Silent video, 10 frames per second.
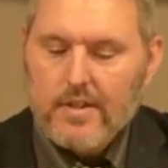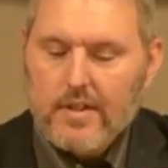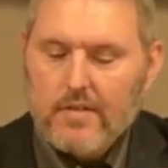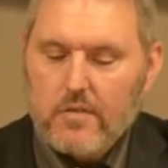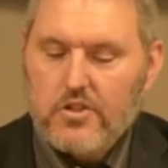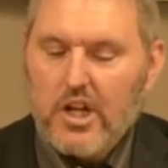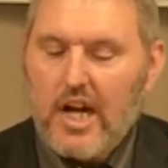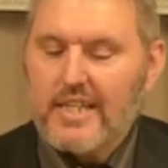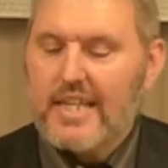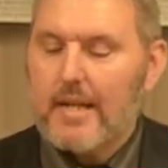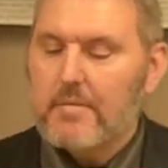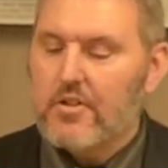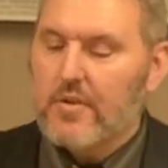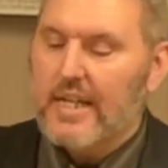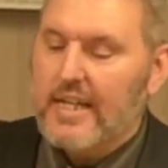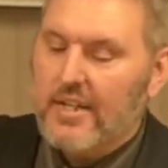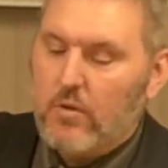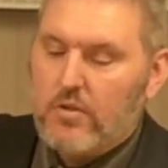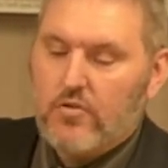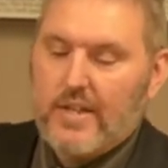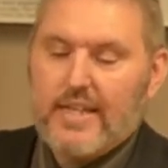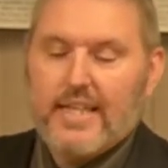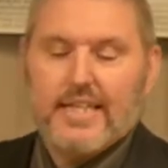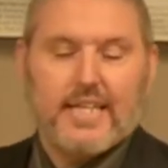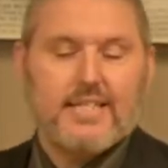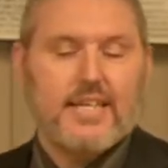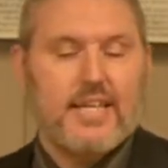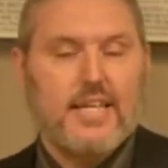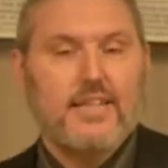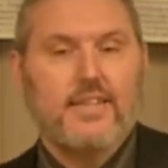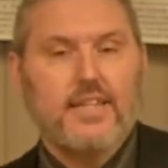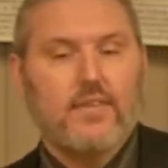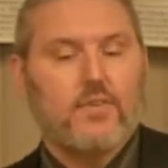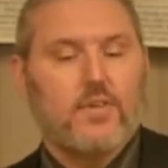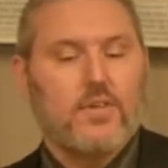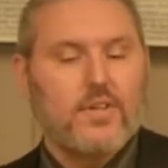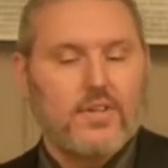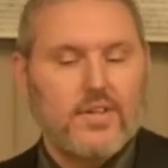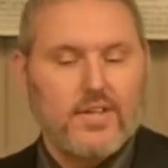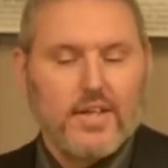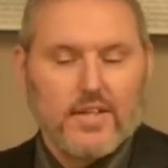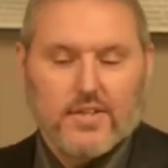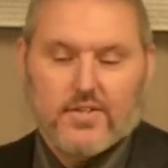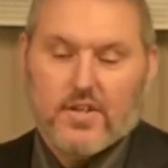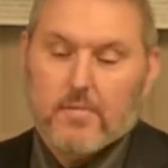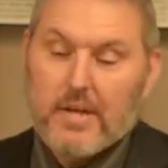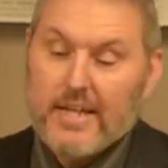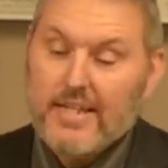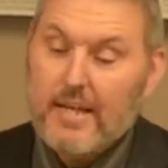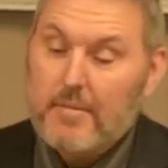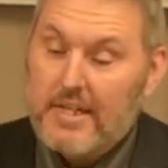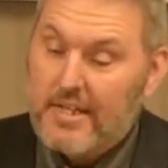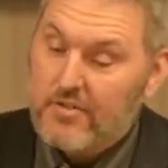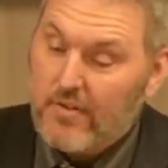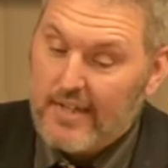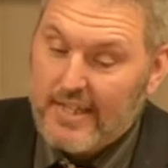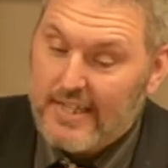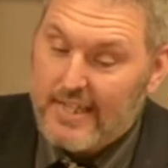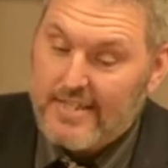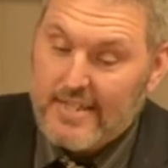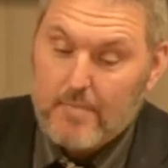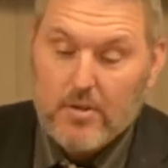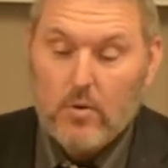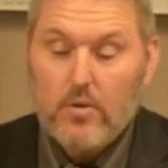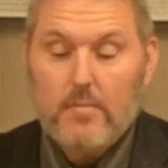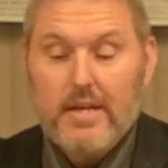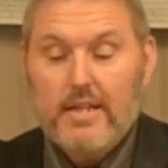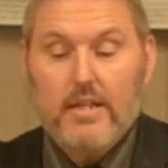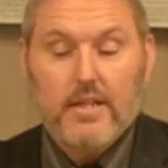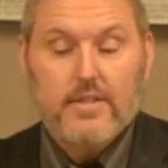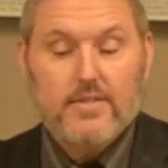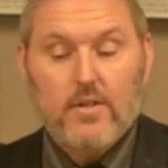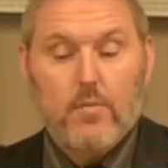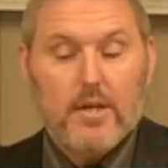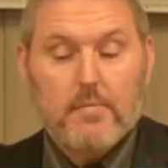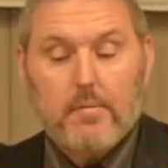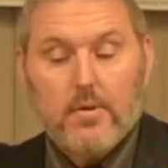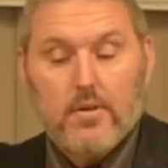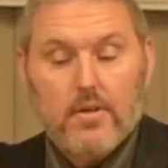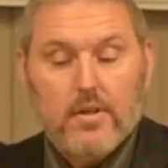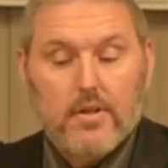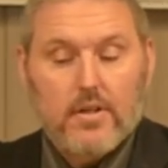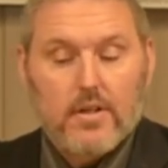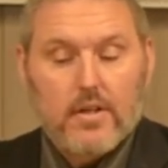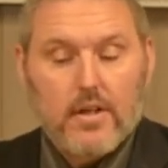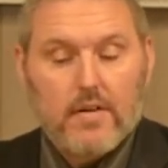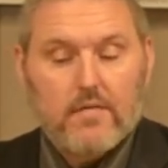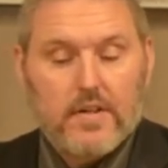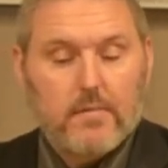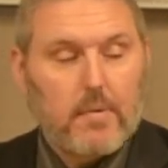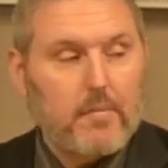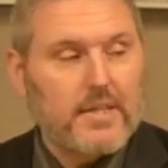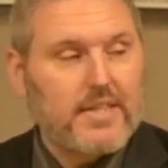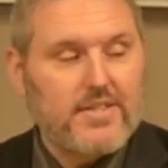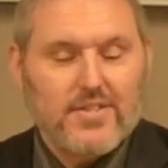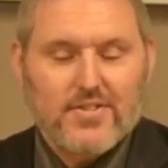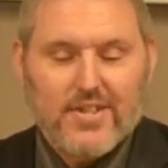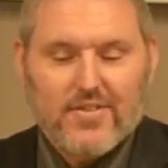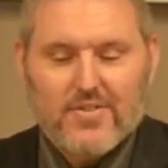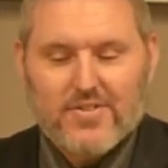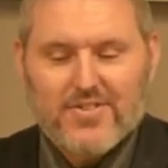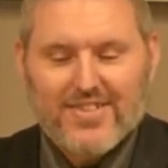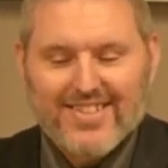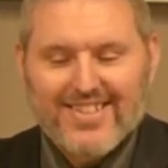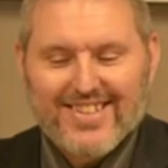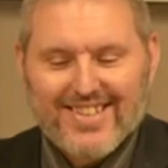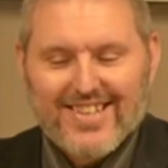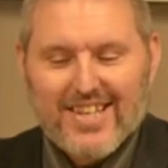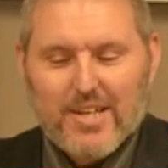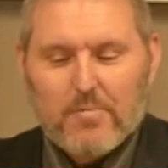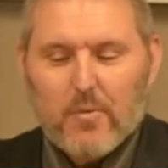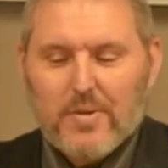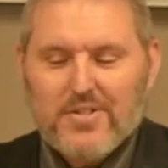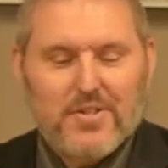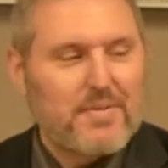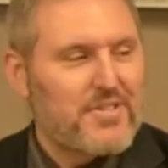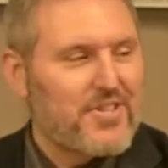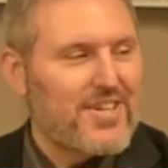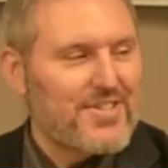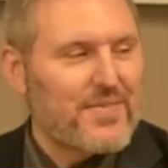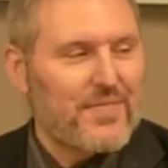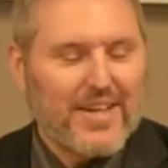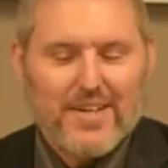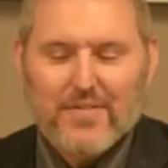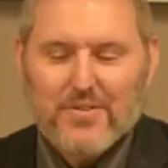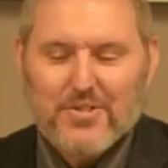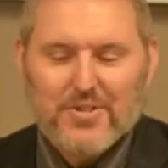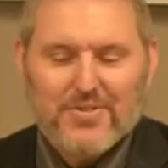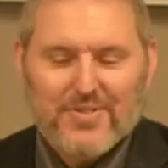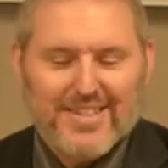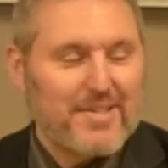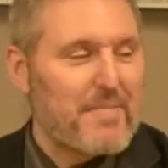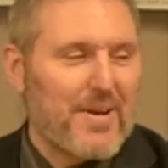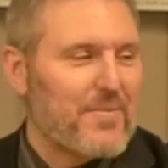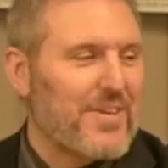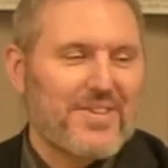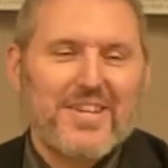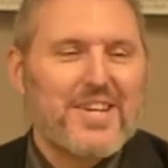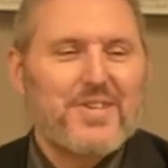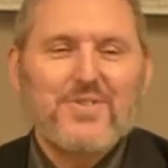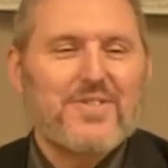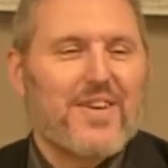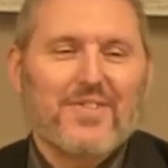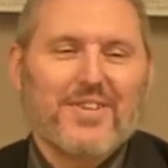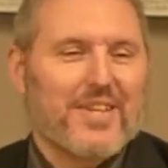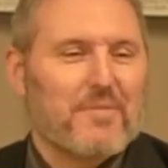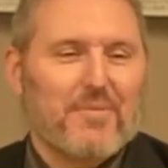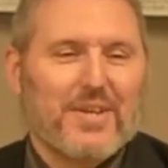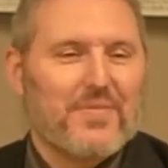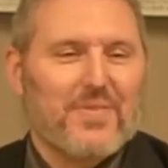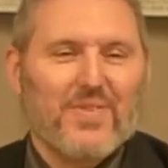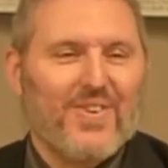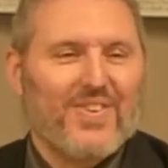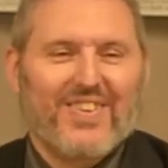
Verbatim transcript: For John came neither eating nor drinking, and they say, He hath the devil. The Son of Man came eating and drinking, and they say, Behold, a man gluttonous and a winebibber, a friend of publicans and sinners. But wisdom is justified of her children. doesn't matter what you you're never going to get a break from the world.